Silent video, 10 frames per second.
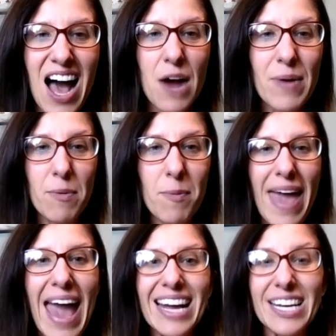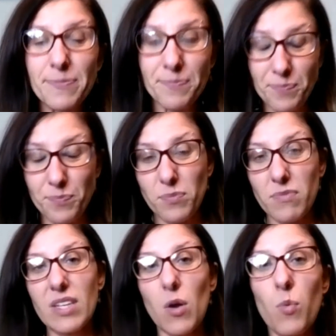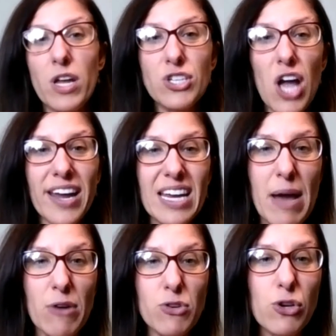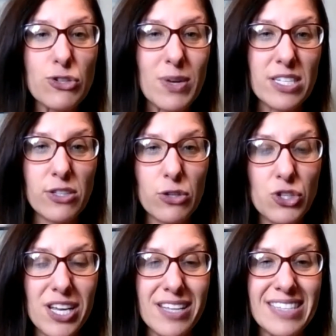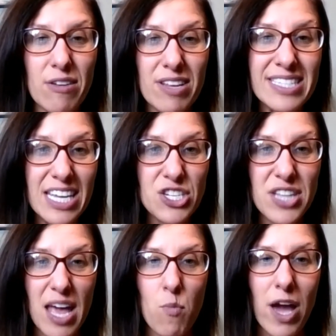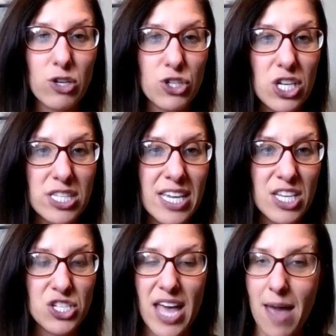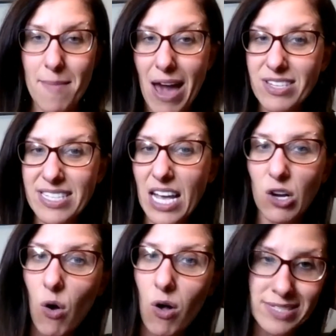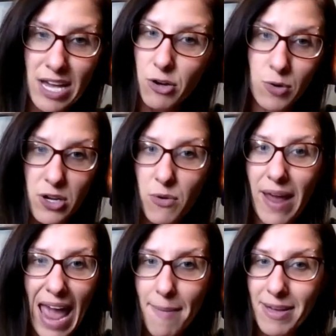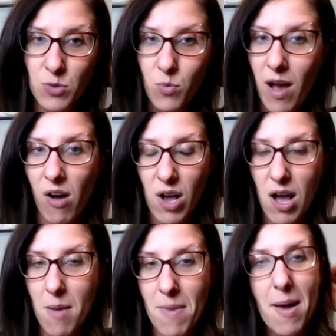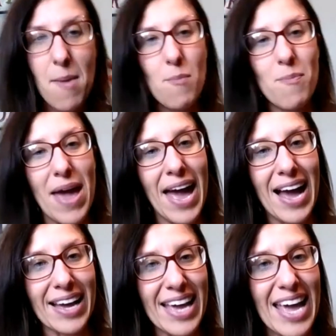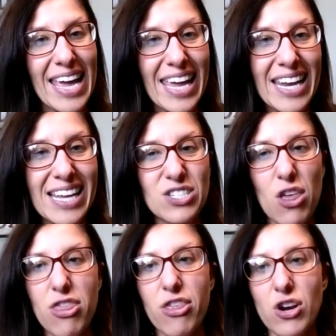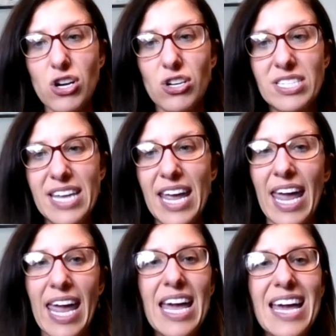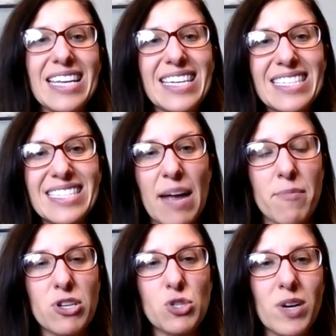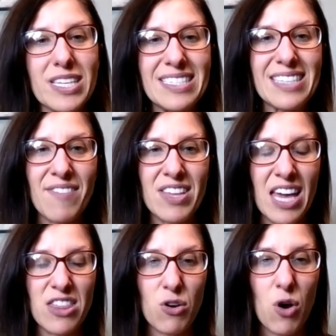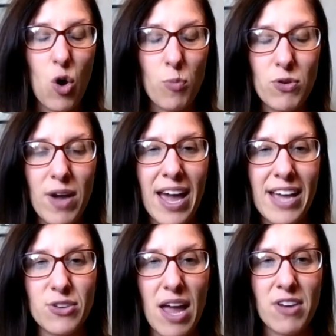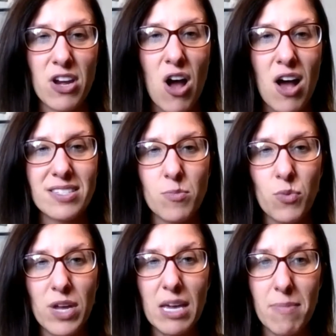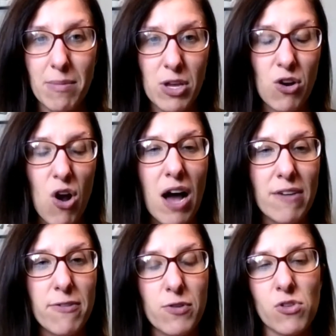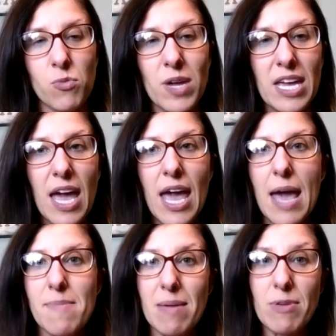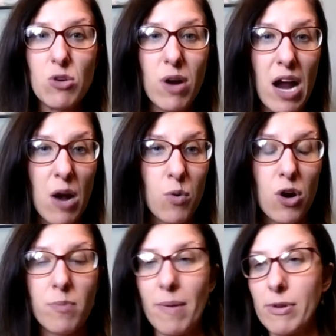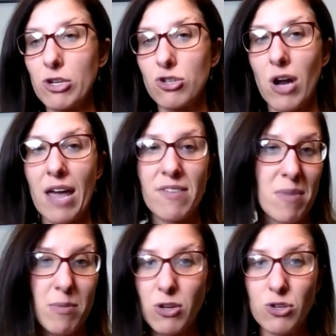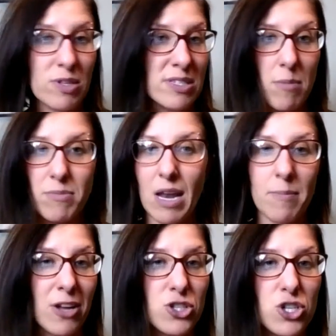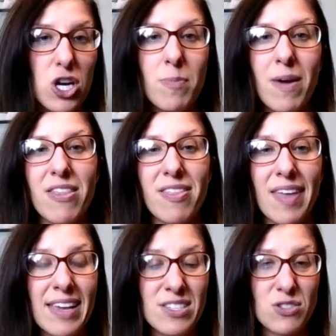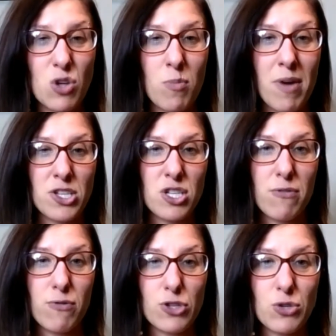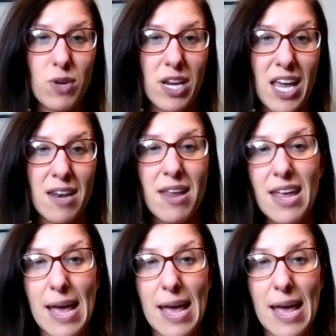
All right, we're back. We are talking about New Year's resolutions, how to ditch them, why you should ditch them, how to set goals, how to create new habits. Welcome back. It is Thursday, December 27th. I hope you guys are having an awesome week. Maybe you're off for the week. Maybe you are at work. Maybe you're driving. Maybe you're doing something. I'm not sure, but thanks so much for tuning in.